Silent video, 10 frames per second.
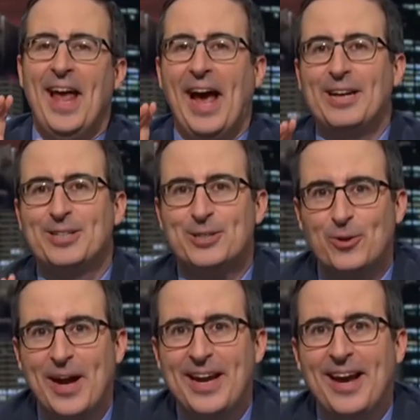a
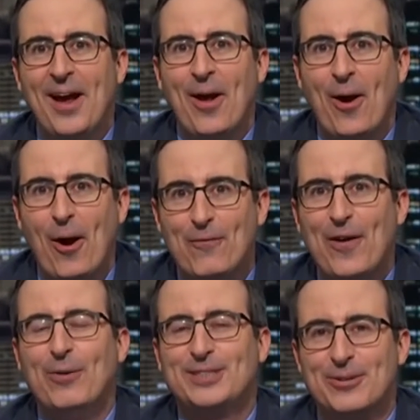string of
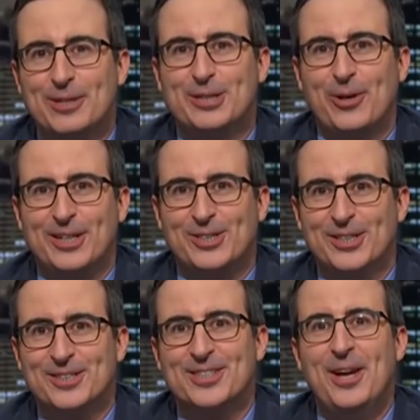voting
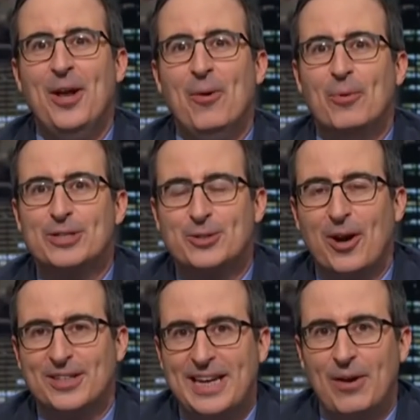restrictions was
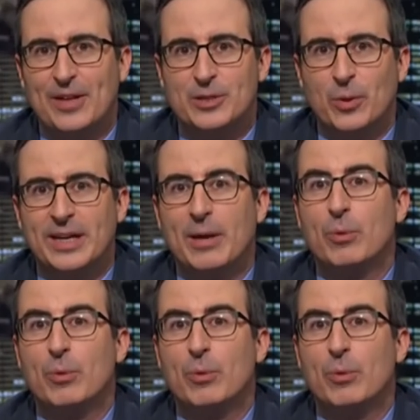struck down this week in